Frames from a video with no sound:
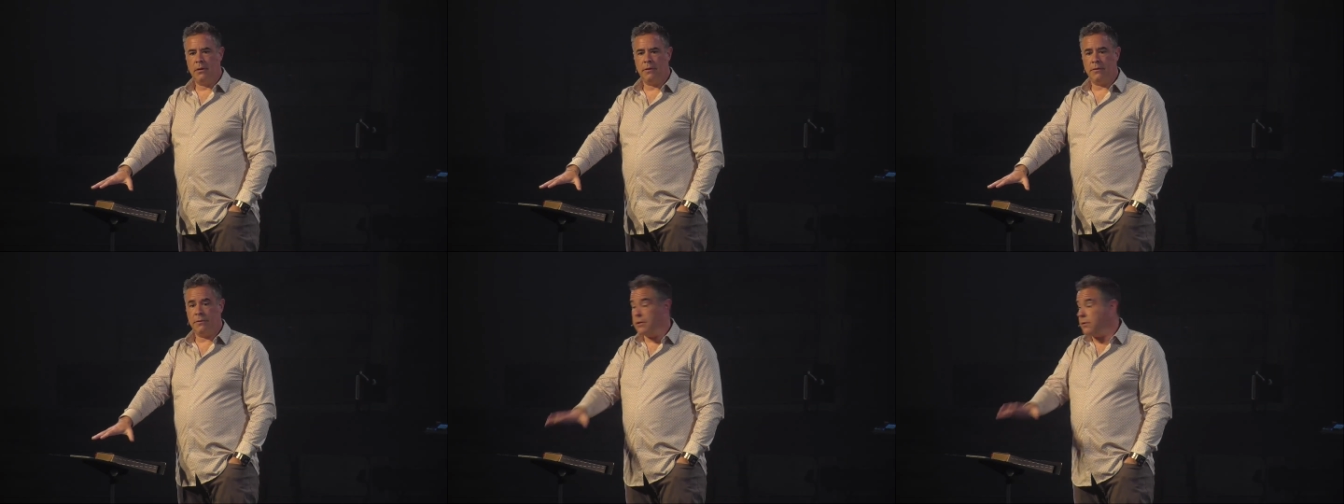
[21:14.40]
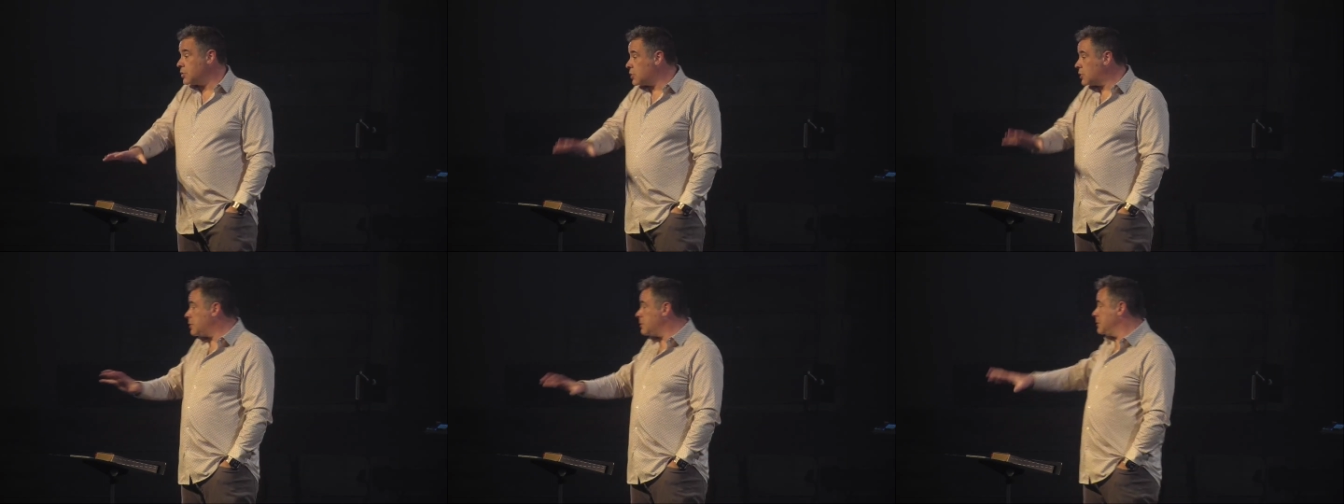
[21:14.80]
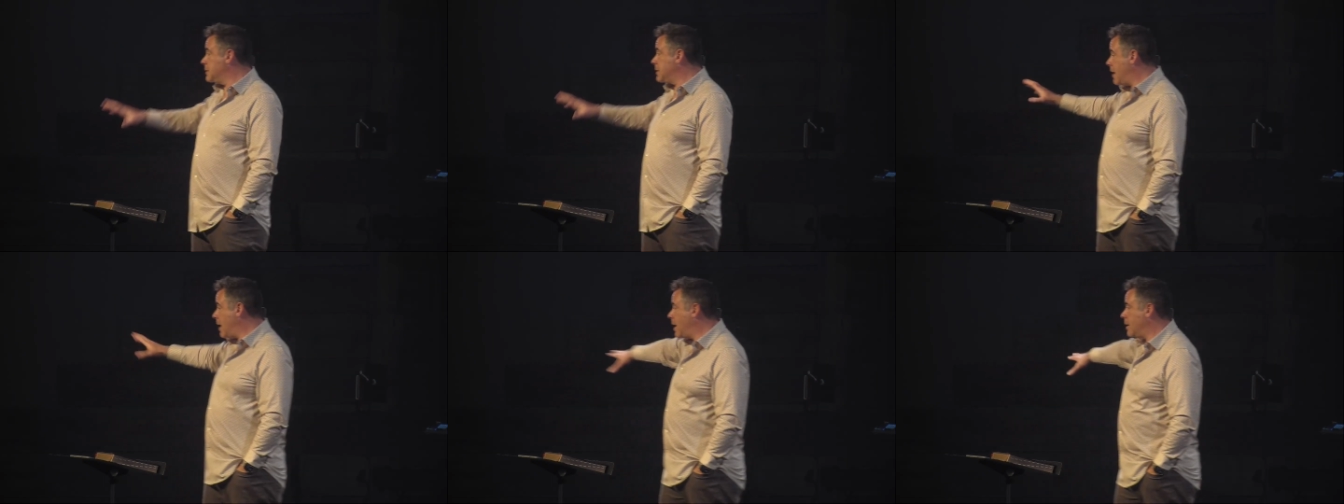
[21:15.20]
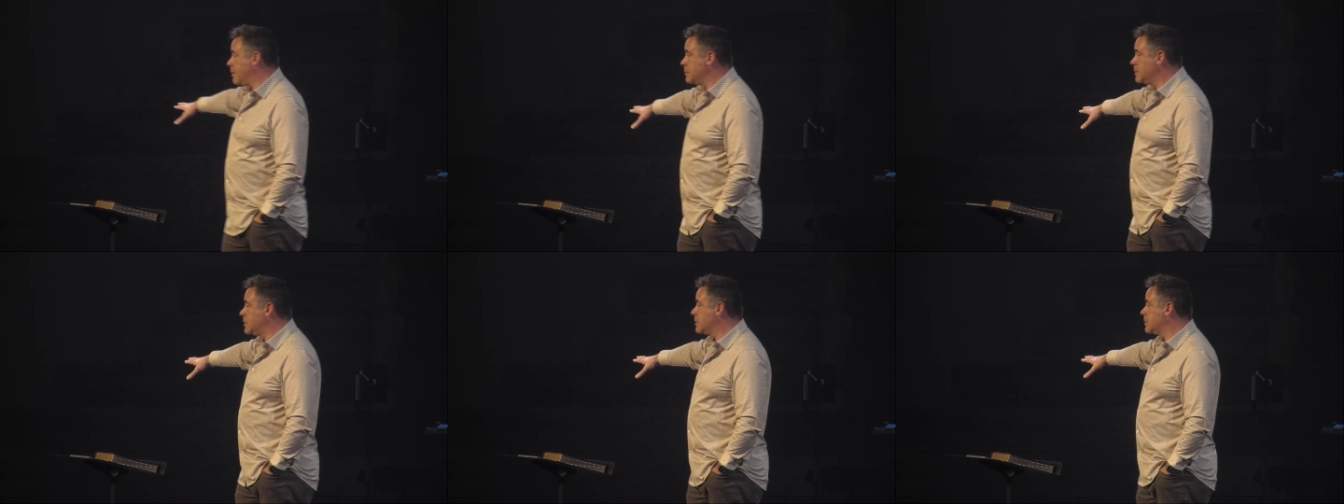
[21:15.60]
There are certain
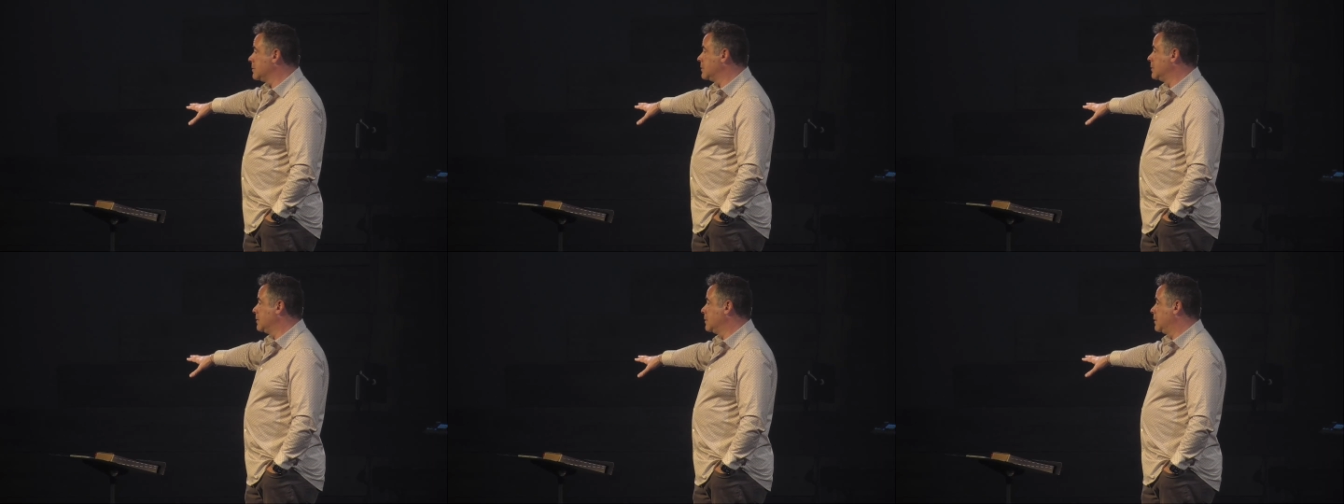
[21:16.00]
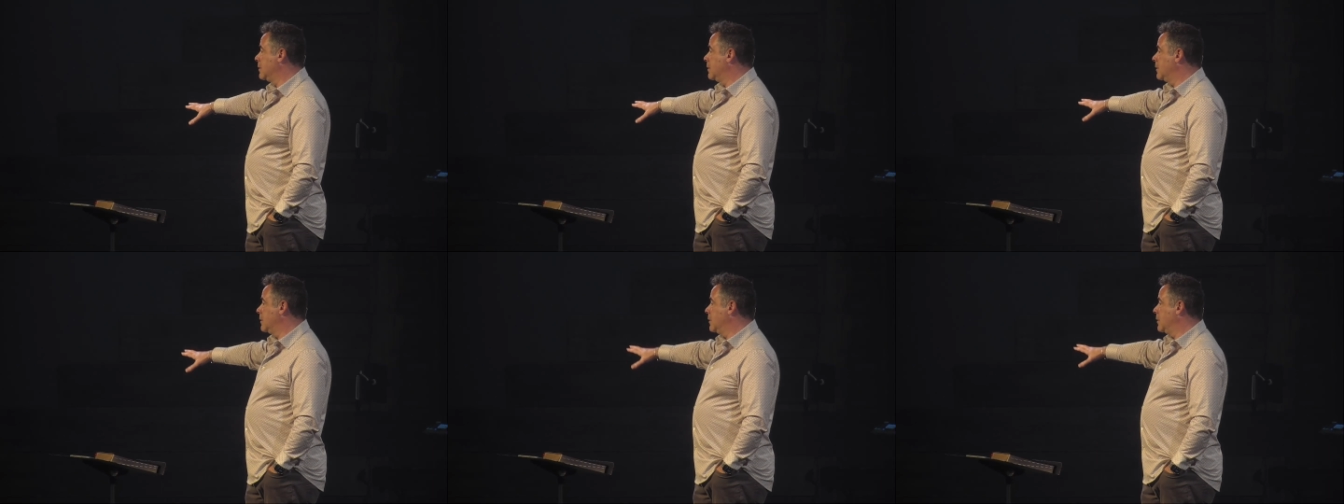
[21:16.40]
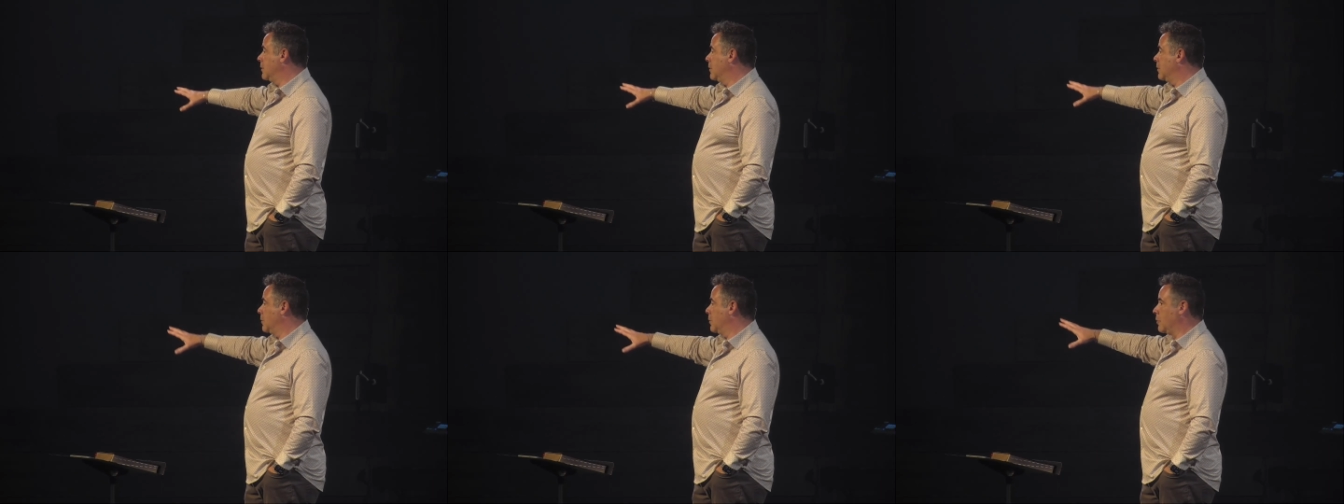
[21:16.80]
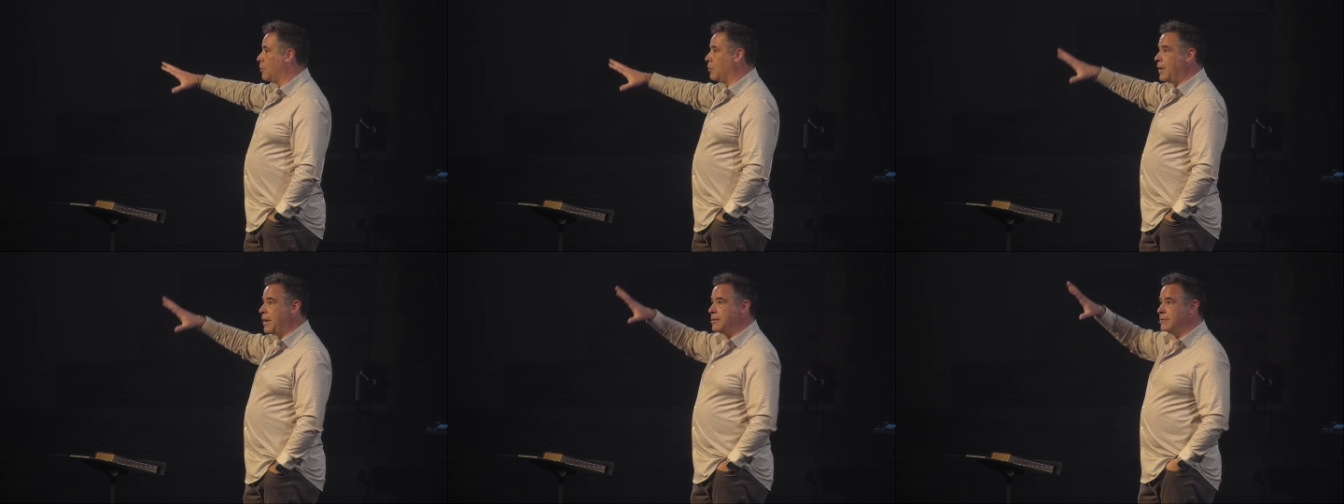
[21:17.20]
times
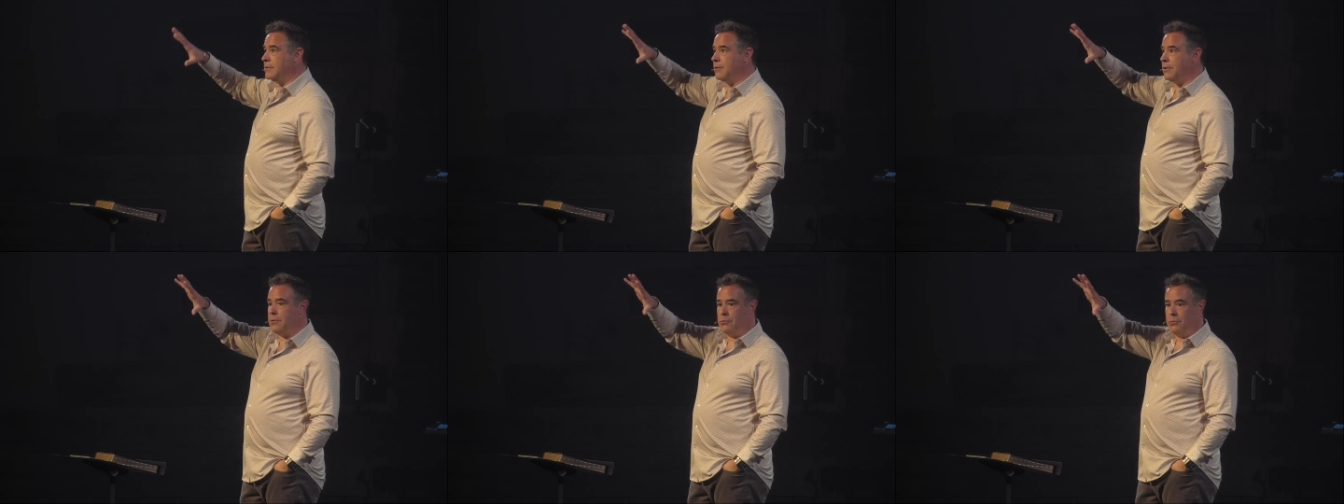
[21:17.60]
when uh,